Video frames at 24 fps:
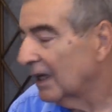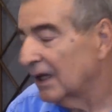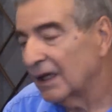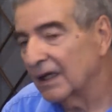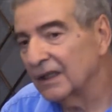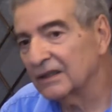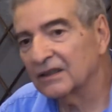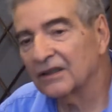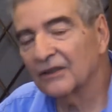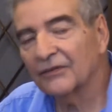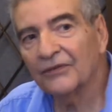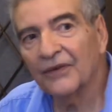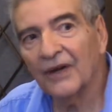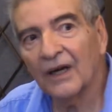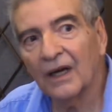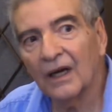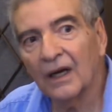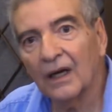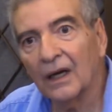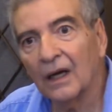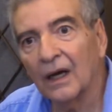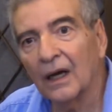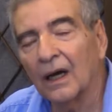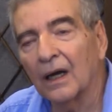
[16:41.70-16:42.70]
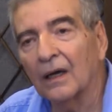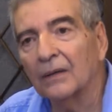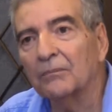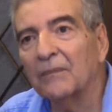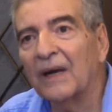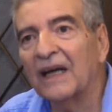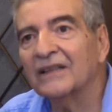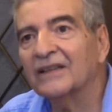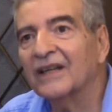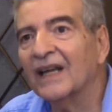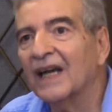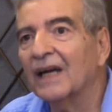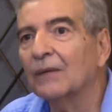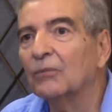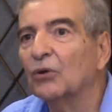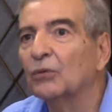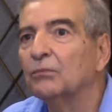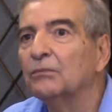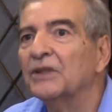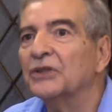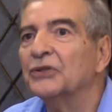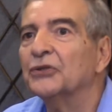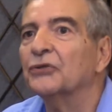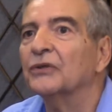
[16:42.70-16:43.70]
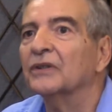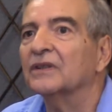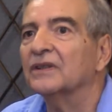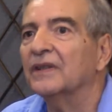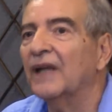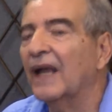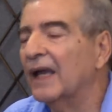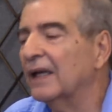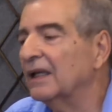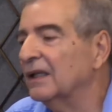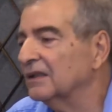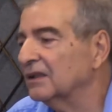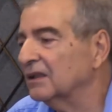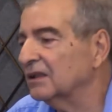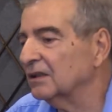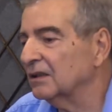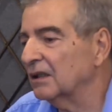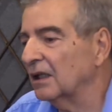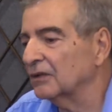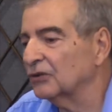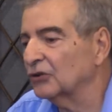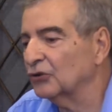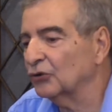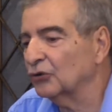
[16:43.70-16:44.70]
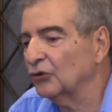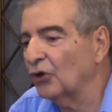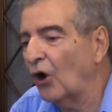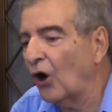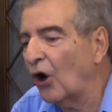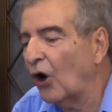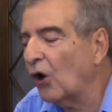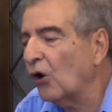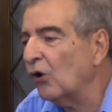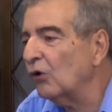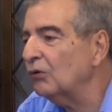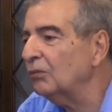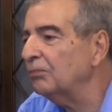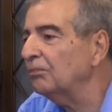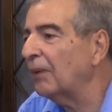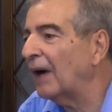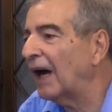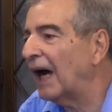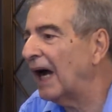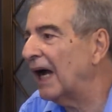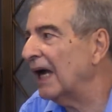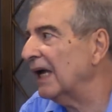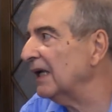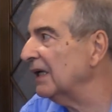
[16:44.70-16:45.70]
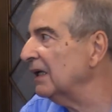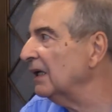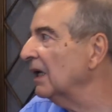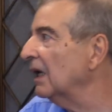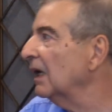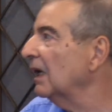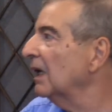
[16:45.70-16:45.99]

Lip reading: It's My Terrible Mistress, and it's told by